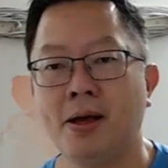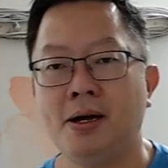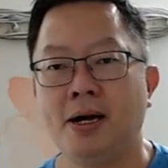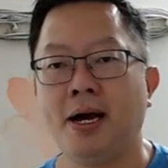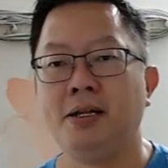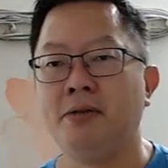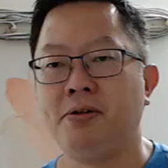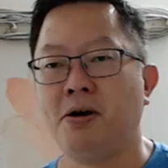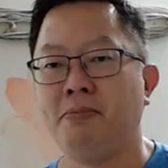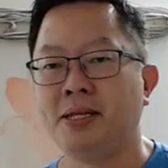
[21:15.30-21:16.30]
And if
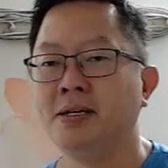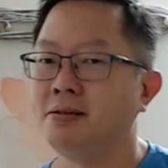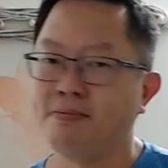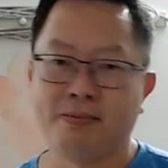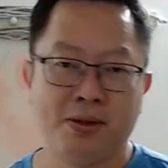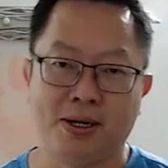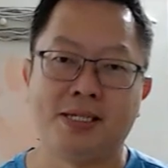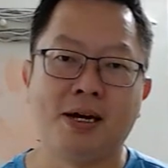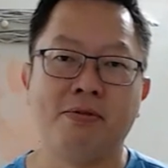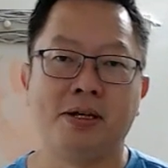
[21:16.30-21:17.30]
you're
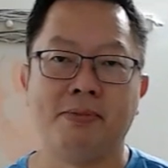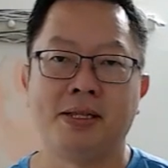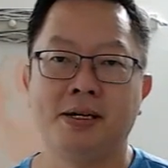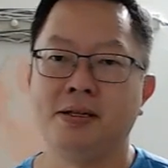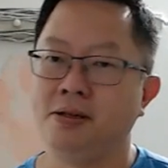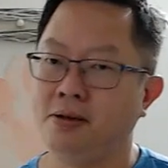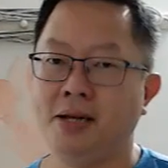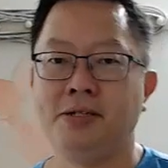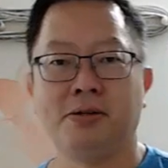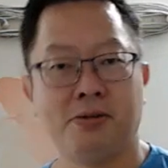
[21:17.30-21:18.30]
stuck with the method, at
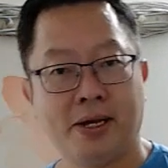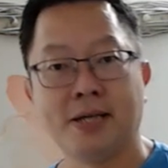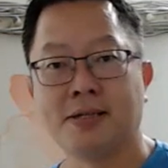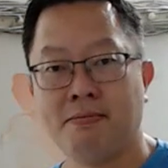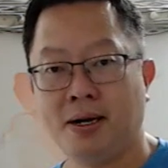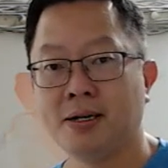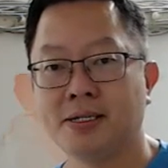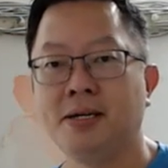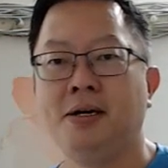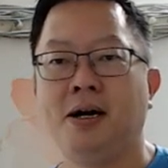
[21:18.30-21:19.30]
least you still get some
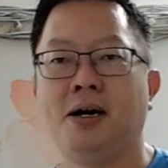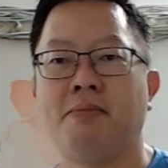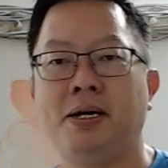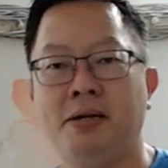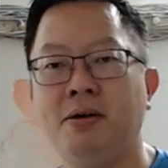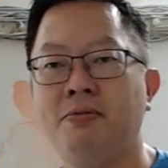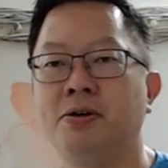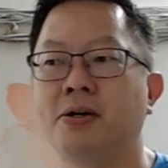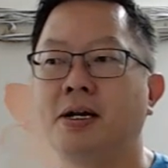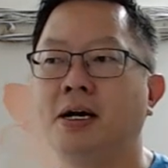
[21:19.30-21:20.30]
marks. But even
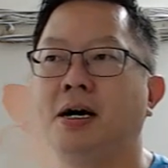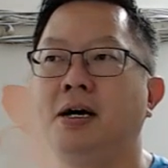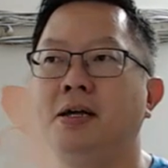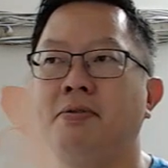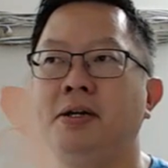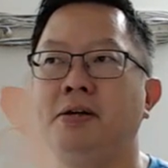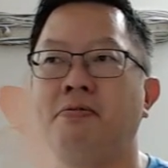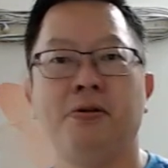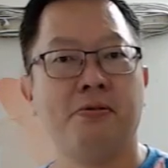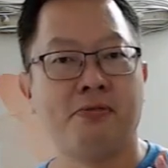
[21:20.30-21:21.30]
if
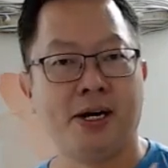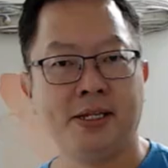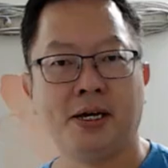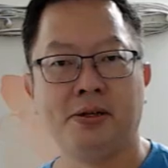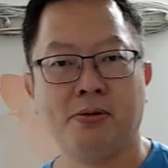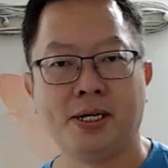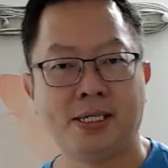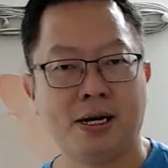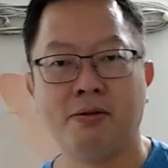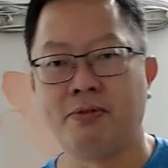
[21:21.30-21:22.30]
you find that you are
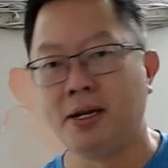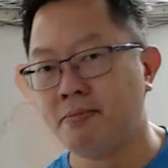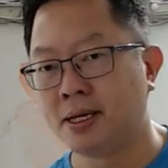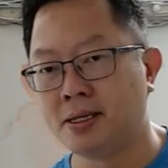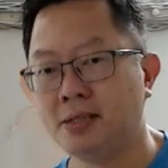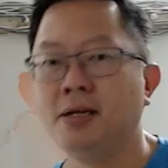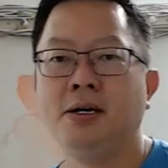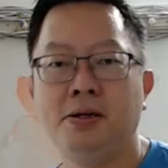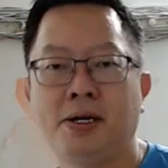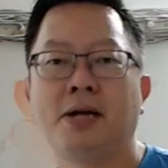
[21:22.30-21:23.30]
stuck with any method,
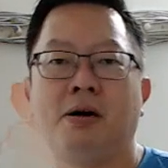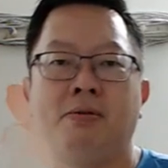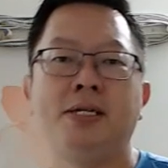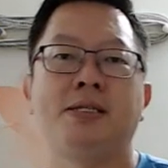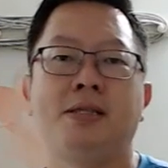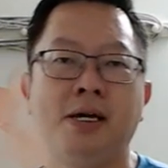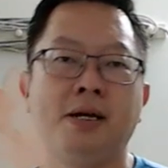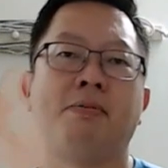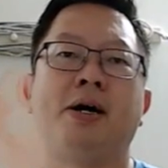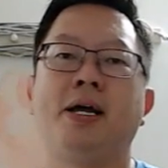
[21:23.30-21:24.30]
you can always think
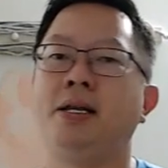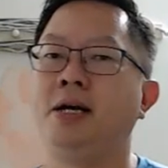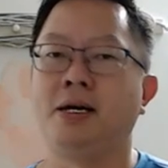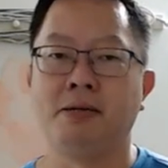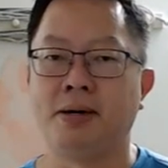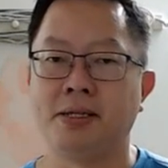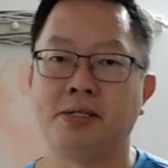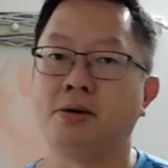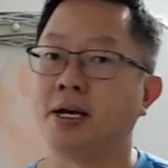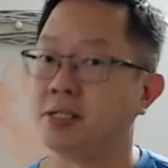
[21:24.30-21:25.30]
about any other methods
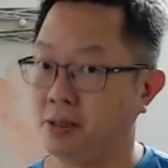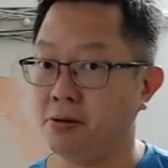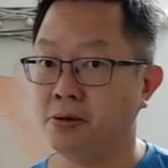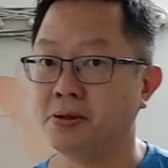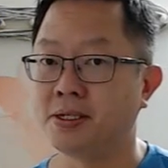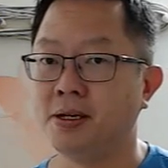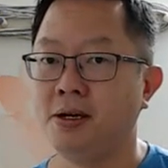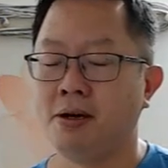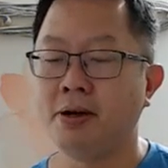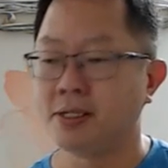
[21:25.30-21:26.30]
you can still use.
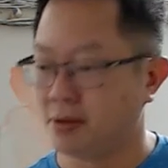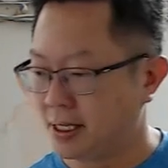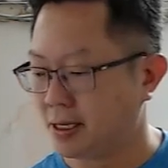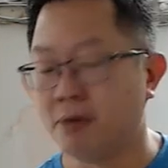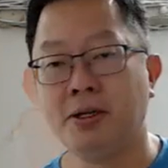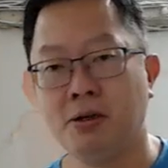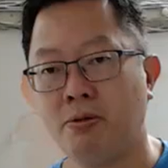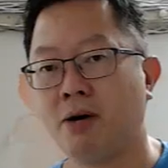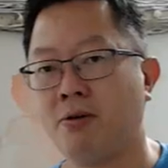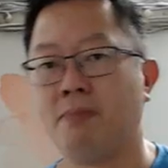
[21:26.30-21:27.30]
Alright, so that's how we do
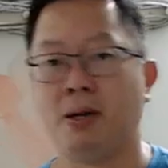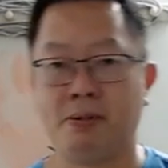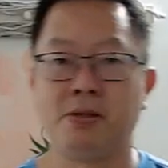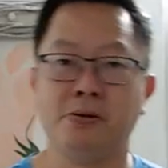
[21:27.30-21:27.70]
well for paper 2.